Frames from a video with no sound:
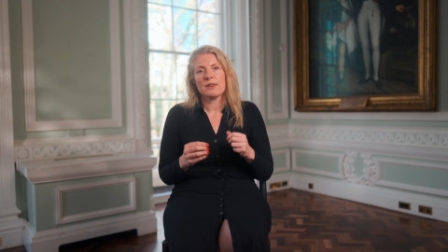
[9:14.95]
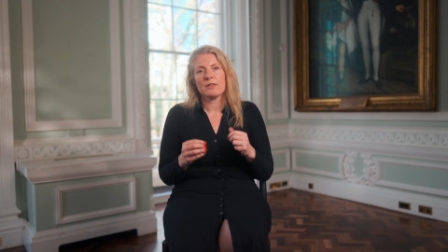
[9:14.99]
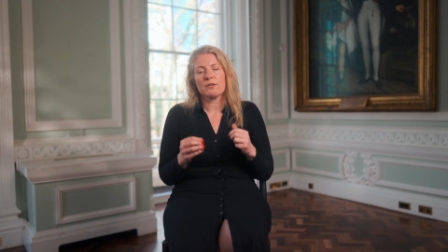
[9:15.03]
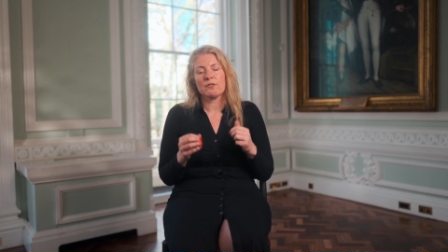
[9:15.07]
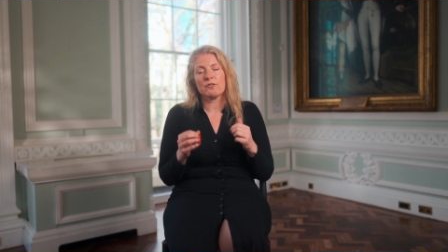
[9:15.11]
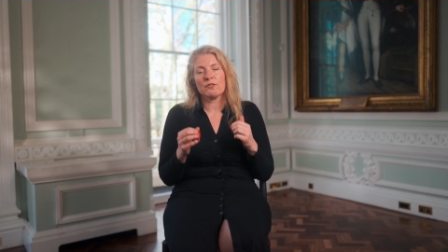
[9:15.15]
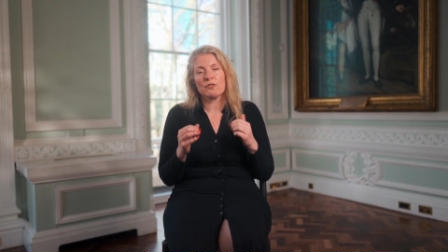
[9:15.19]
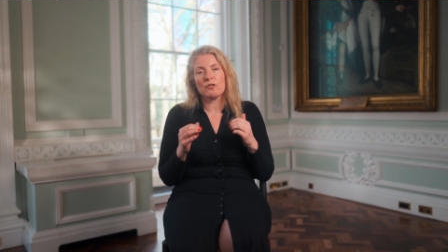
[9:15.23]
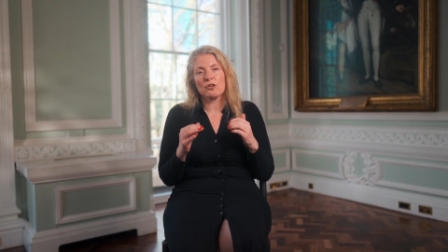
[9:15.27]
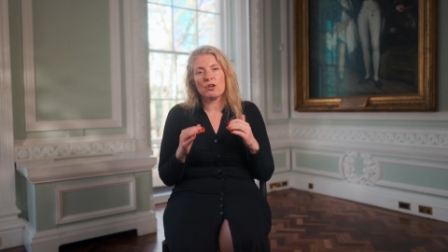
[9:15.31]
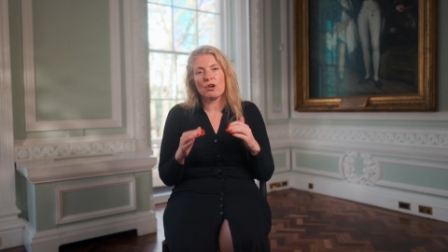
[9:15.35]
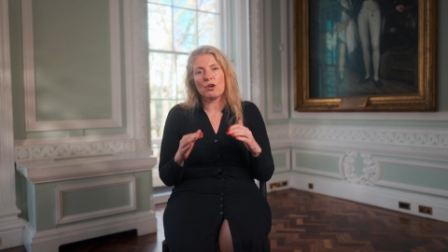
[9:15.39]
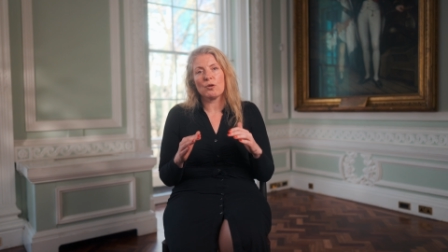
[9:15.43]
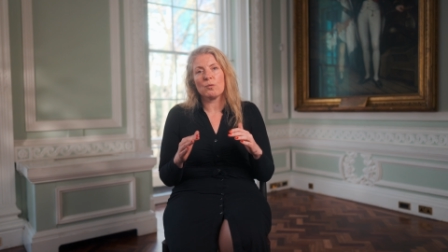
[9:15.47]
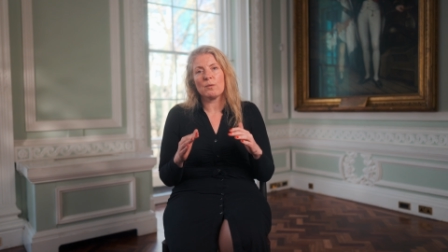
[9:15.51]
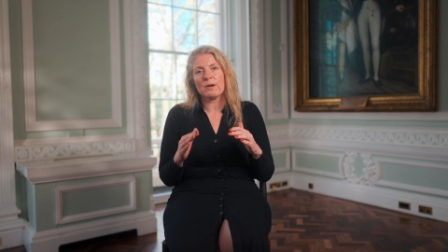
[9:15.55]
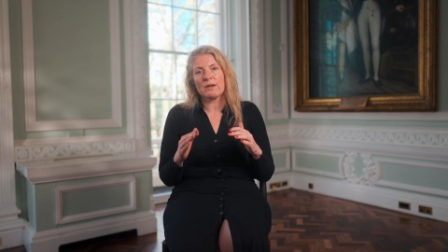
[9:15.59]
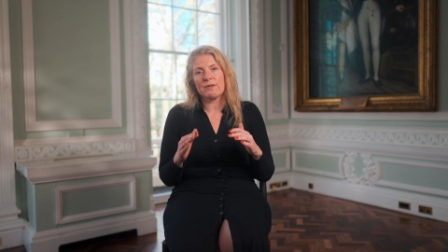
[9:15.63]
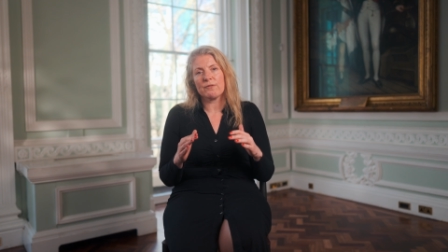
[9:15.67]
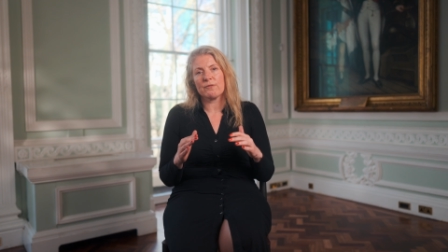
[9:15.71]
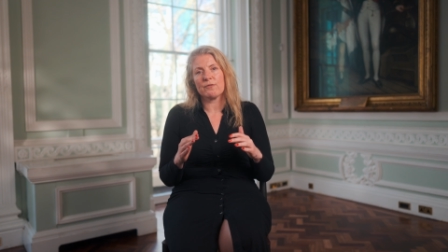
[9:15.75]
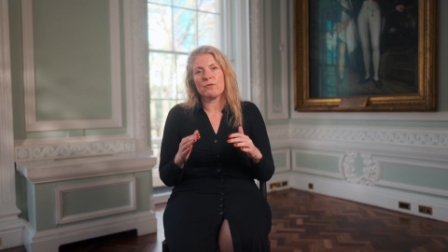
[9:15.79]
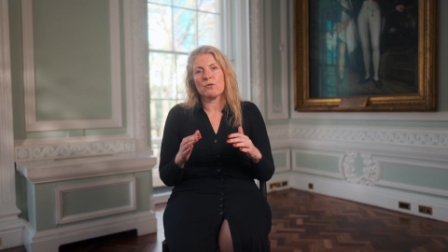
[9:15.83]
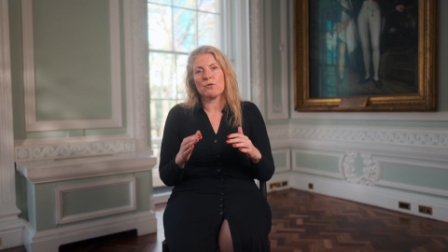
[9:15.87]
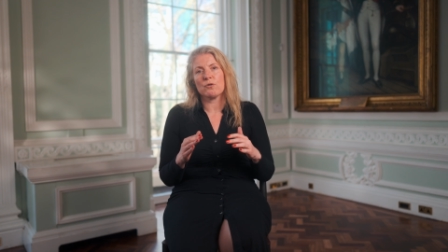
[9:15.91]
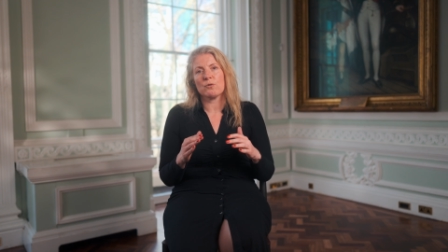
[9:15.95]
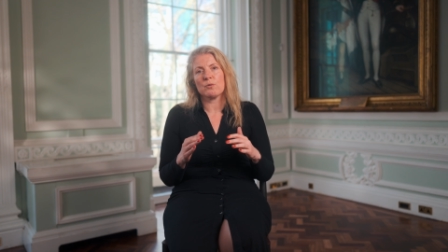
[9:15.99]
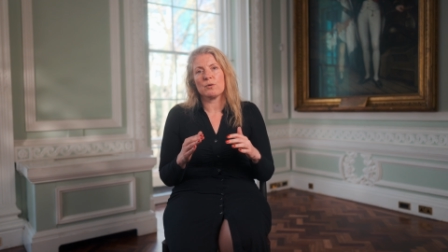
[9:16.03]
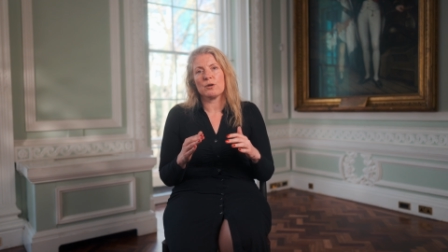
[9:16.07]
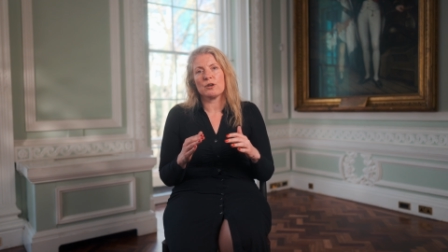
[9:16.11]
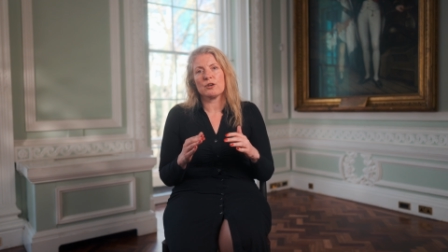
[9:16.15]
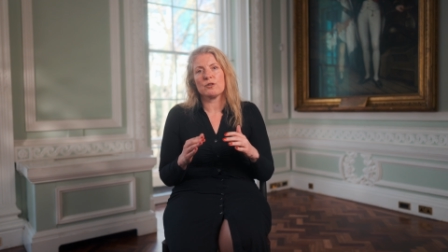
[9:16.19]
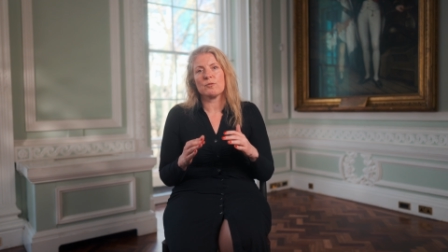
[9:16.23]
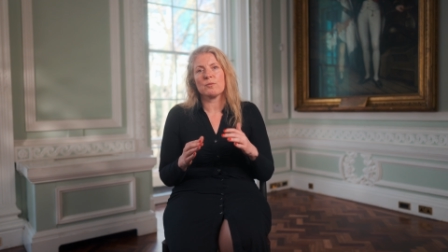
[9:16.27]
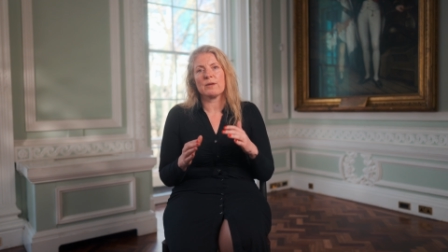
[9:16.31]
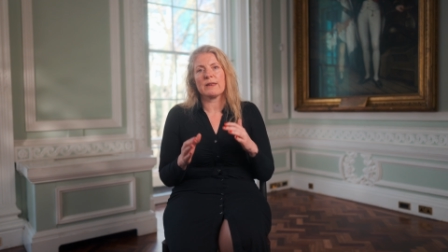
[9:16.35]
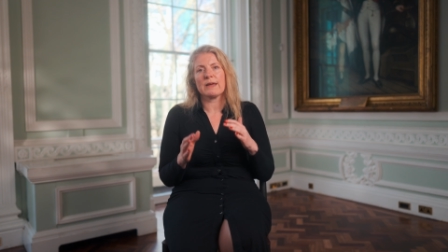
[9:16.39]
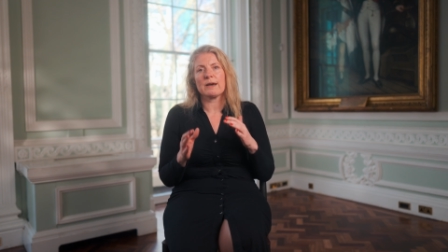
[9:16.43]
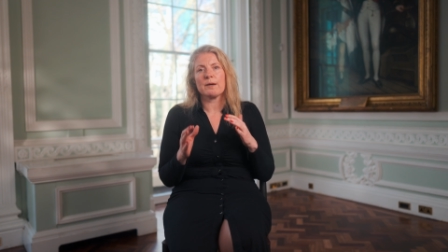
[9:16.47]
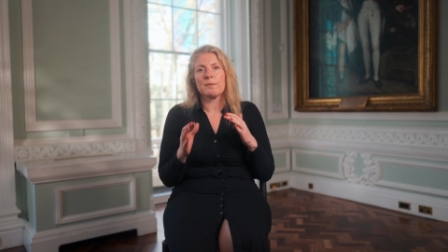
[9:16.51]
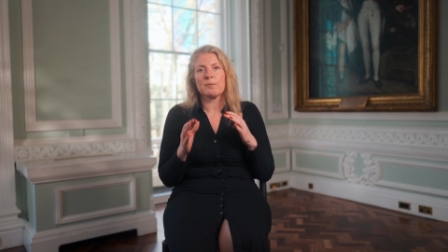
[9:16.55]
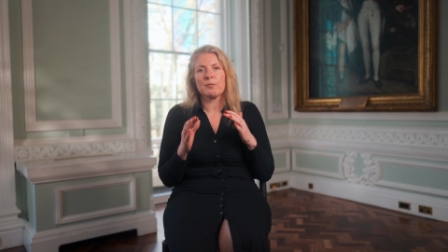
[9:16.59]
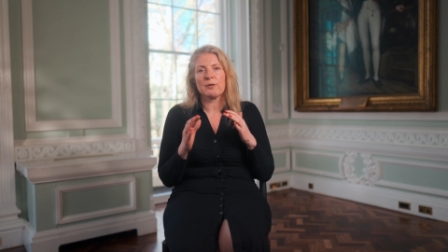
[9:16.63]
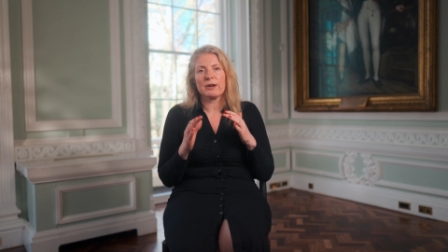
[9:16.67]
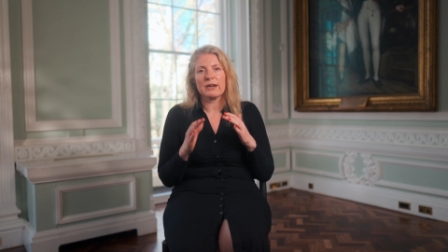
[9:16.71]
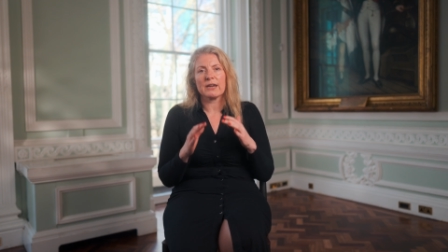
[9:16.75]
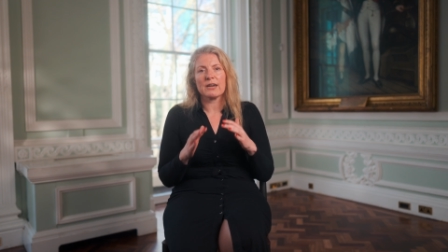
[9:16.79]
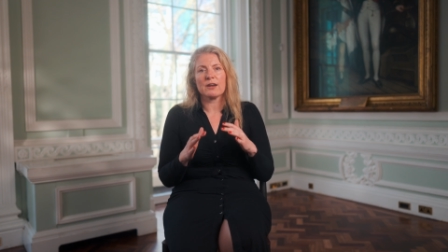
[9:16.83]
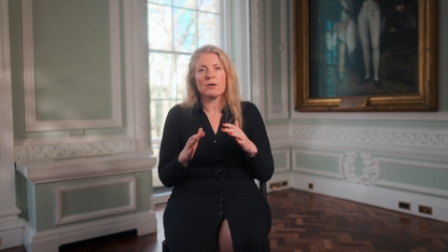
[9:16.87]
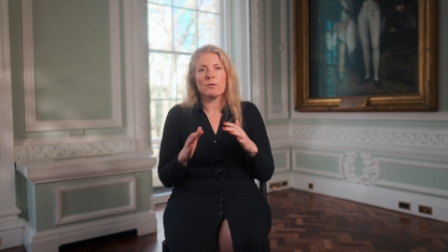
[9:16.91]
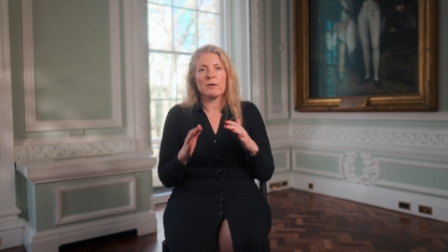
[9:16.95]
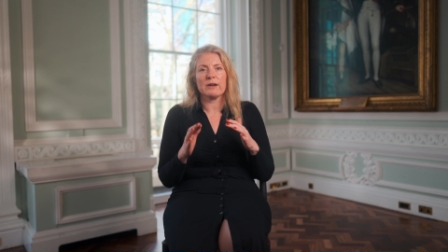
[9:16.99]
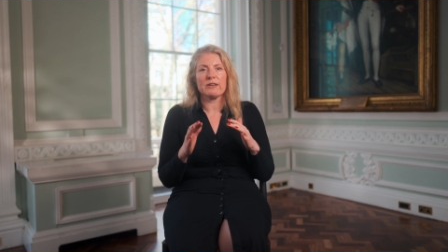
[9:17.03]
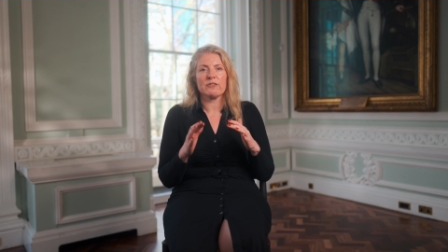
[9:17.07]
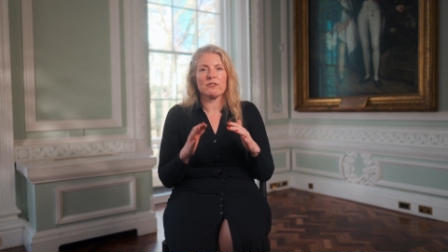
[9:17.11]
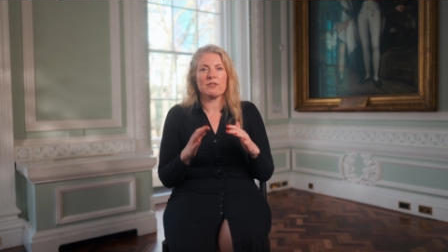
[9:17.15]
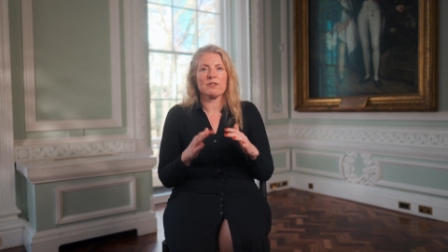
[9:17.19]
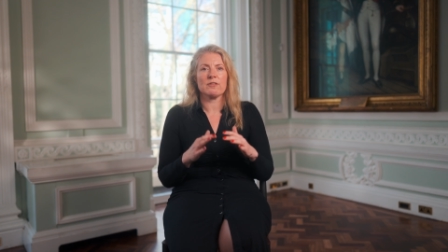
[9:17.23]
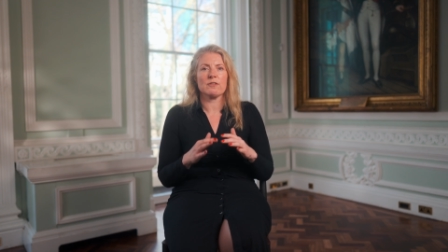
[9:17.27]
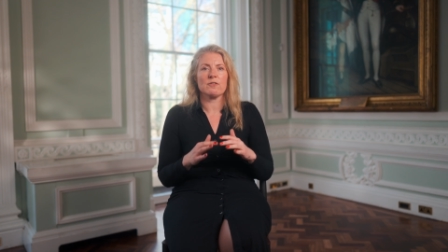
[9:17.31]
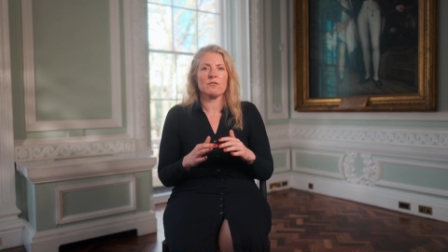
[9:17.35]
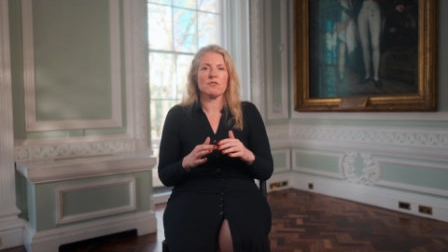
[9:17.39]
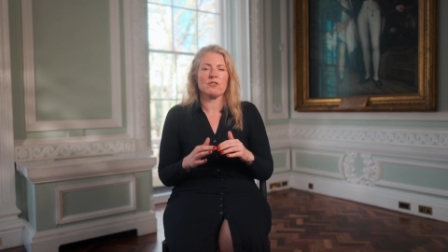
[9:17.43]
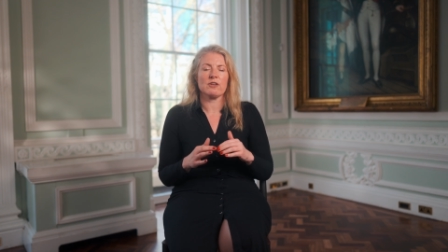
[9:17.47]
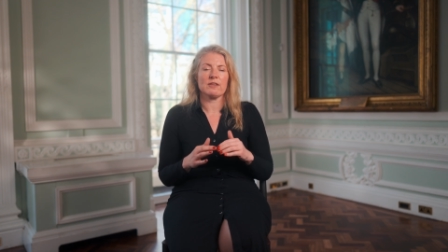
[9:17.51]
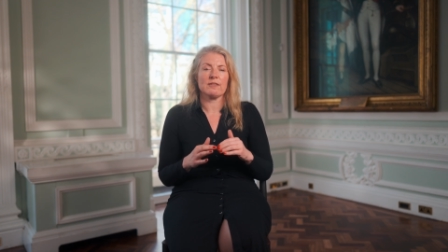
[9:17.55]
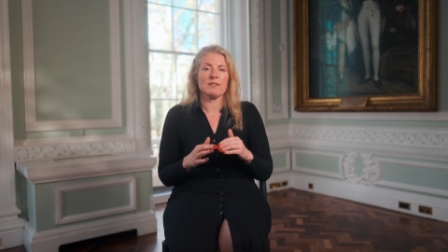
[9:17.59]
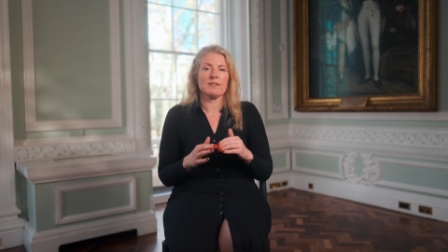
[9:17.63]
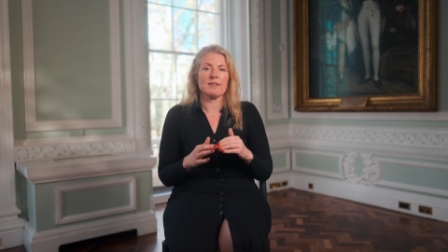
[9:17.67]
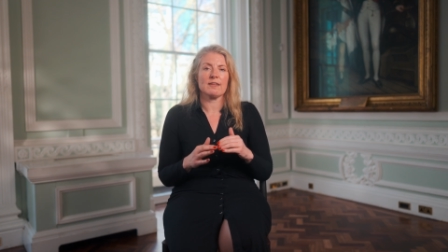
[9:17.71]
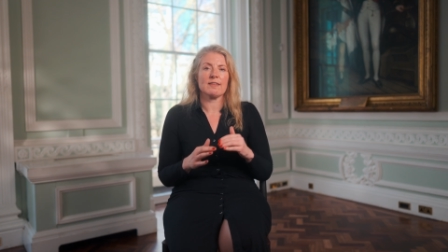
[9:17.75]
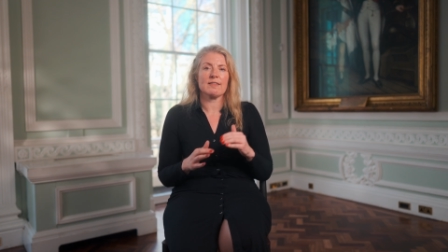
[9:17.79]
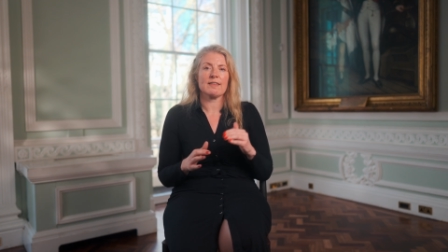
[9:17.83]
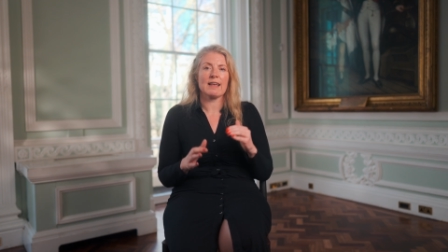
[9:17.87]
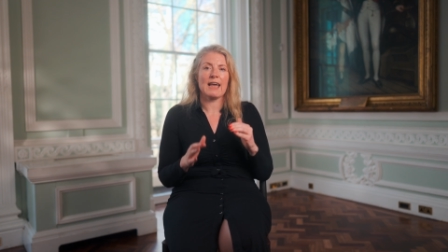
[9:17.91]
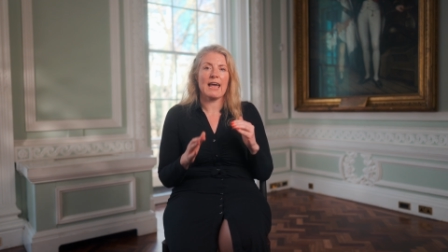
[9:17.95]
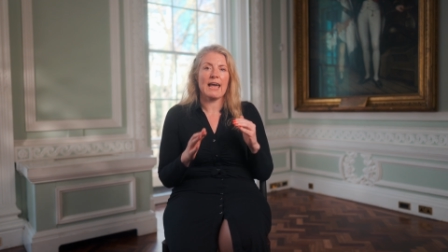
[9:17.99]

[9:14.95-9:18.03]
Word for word: there is no way forward without bringing questions of justice